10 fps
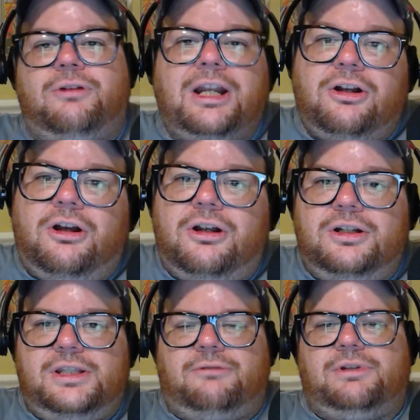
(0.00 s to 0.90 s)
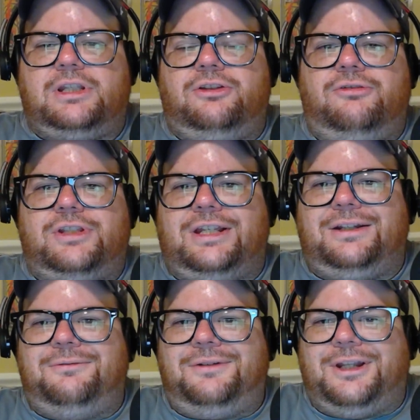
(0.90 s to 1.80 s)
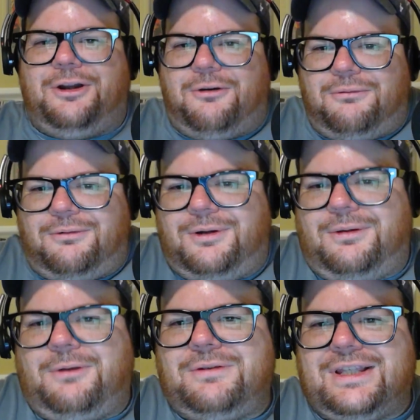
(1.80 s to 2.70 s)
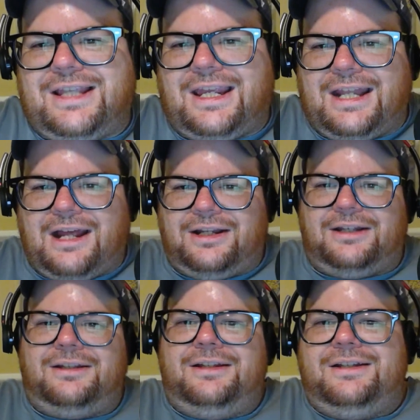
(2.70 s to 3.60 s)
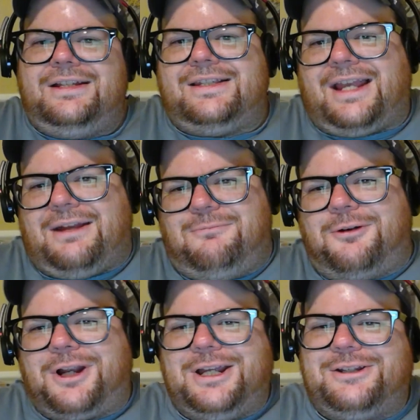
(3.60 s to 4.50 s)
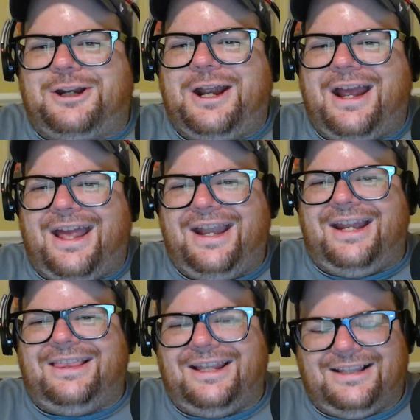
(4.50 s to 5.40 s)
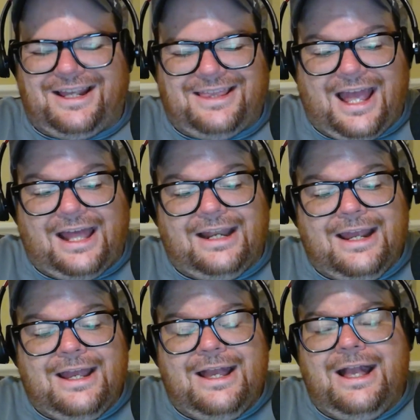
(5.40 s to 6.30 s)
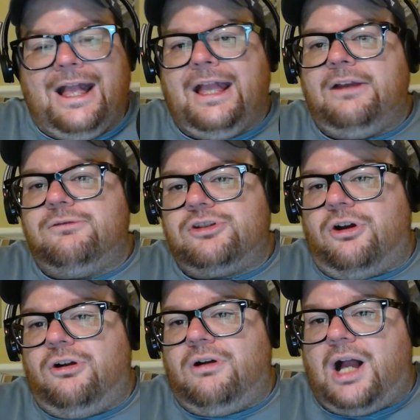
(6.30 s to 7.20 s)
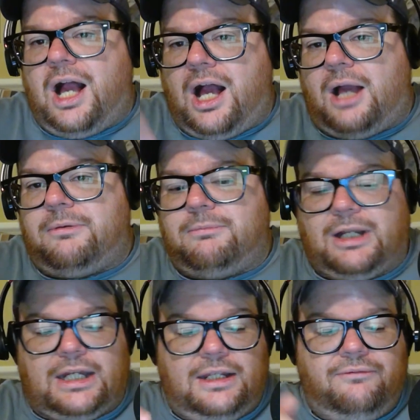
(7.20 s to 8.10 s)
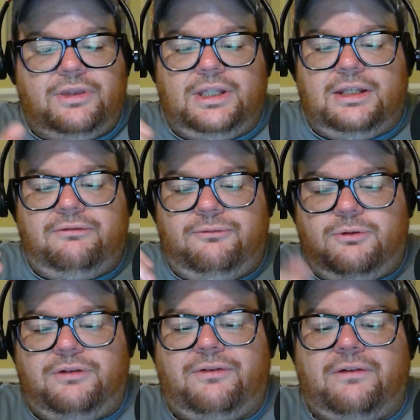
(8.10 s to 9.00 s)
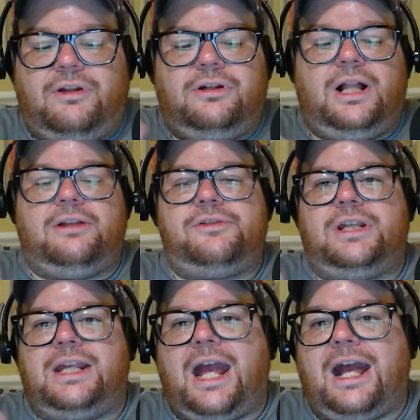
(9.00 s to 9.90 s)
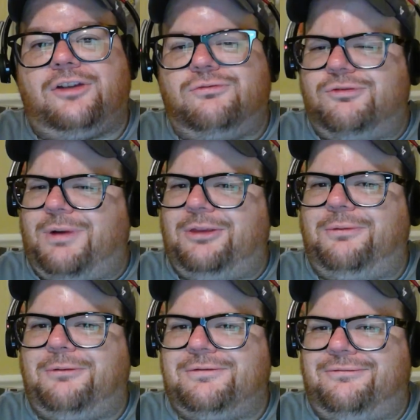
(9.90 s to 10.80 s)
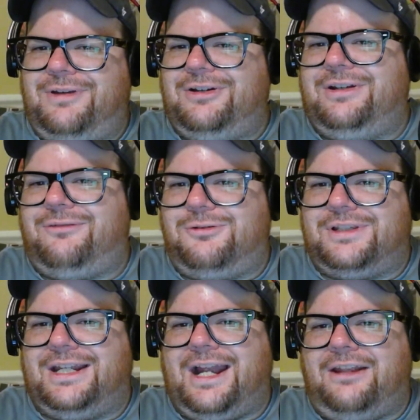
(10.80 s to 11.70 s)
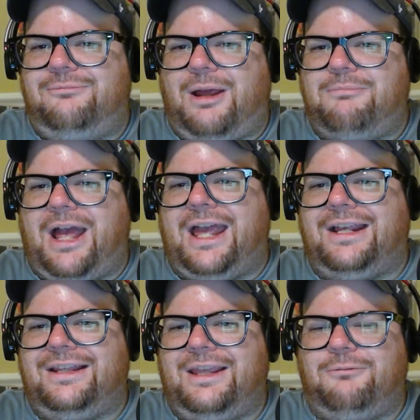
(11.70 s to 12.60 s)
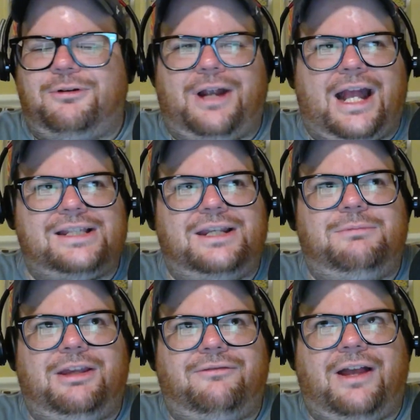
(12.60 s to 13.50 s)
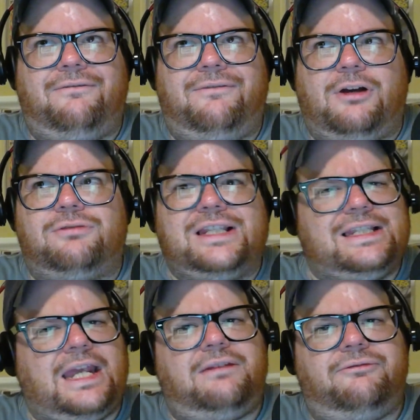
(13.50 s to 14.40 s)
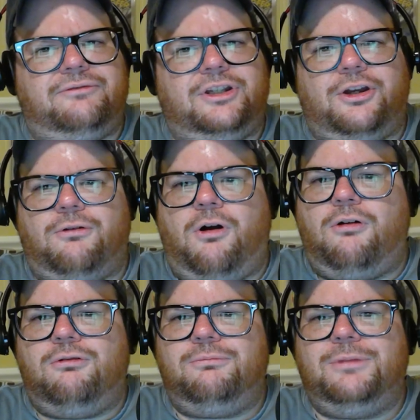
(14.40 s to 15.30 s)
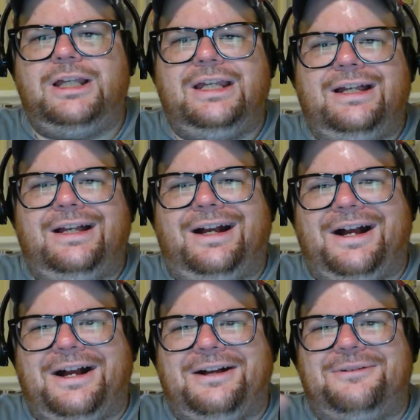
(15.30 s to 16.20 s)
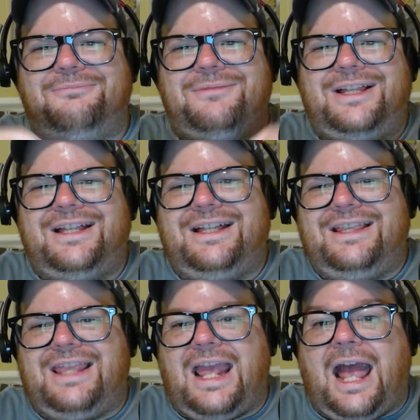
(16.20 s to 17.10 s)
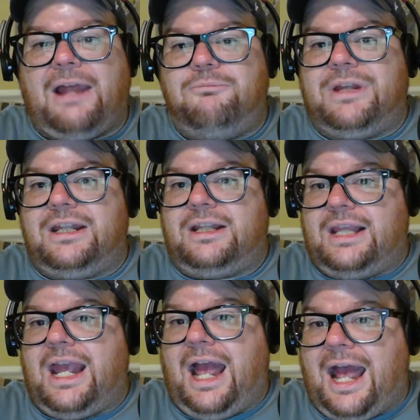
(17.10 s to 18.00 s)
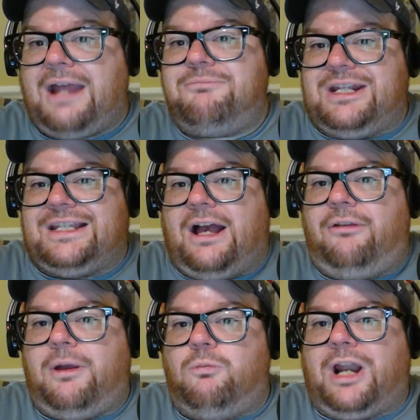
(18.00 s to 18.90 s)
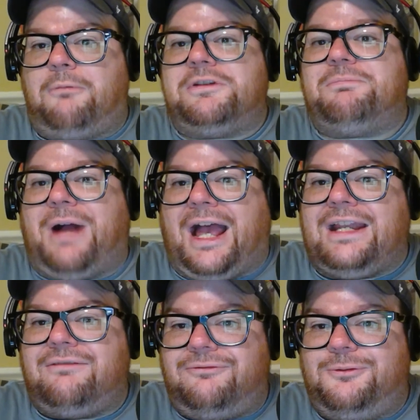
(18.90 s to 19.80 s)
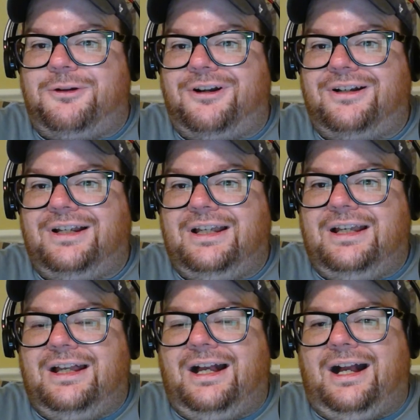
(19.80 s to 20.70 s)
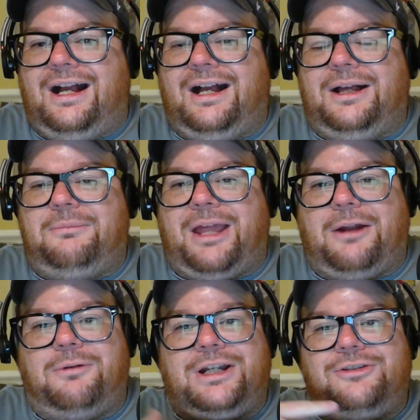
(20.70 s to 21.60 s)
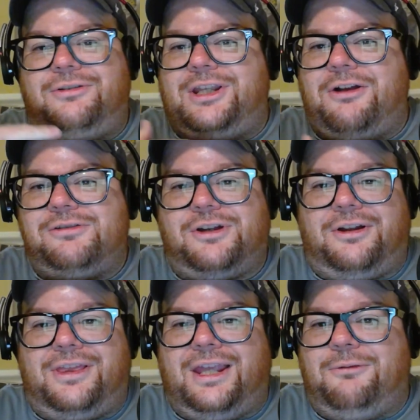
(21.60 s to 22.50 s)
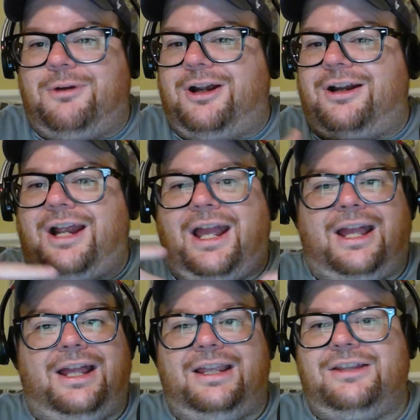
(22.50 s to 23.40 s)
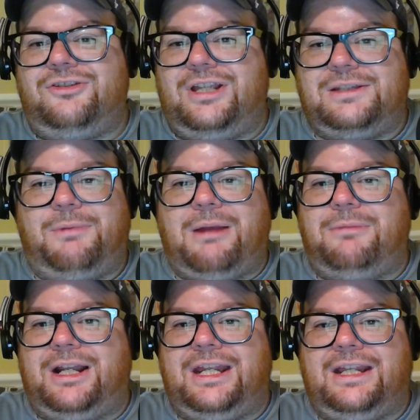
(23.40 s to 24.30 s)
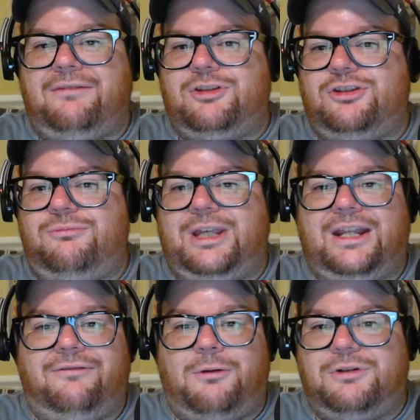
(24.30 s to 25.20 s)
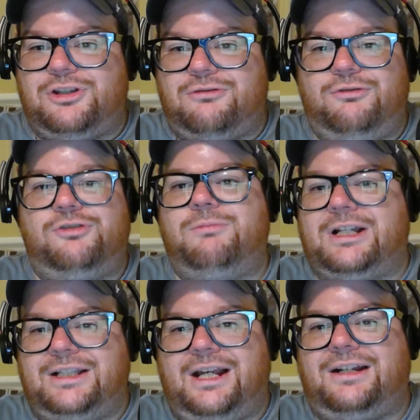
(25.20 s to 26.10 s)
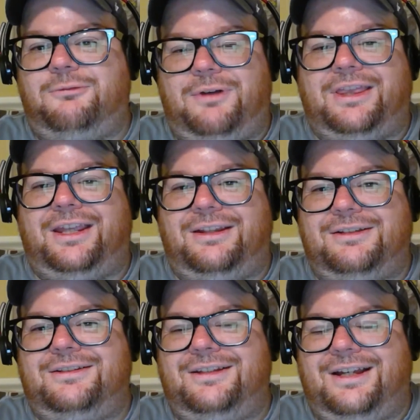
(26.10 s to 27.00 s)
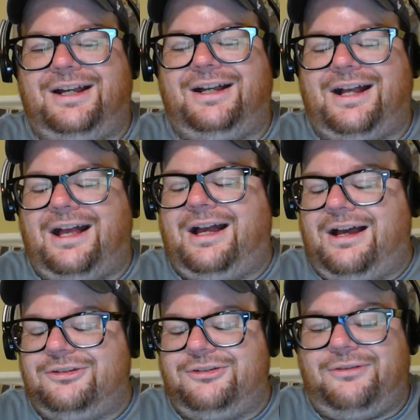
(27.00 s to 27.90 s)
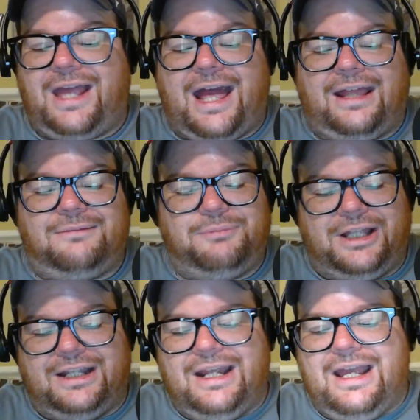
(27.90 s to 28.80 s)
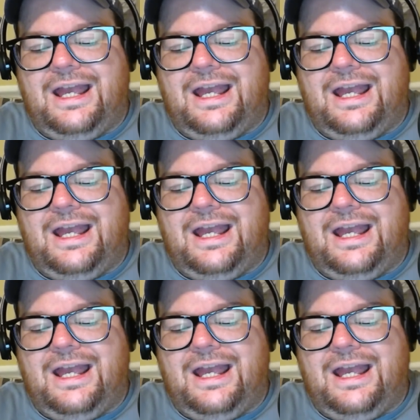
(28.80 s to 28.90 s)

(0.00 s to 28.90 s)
credit cards. I wasn't using, I wasn't taking out a second mortgage or anything like that. It was all hobby money. Even the $4,500 in cash, which by the way was very difficult to get out of my bank. They were asking me if I felt safe to go home. They had me tell them what I was buying it for. And I want to do the Ozark thing where it's my money, give it to me, and if I want to Scrooge McDuck with it, I'll do that. But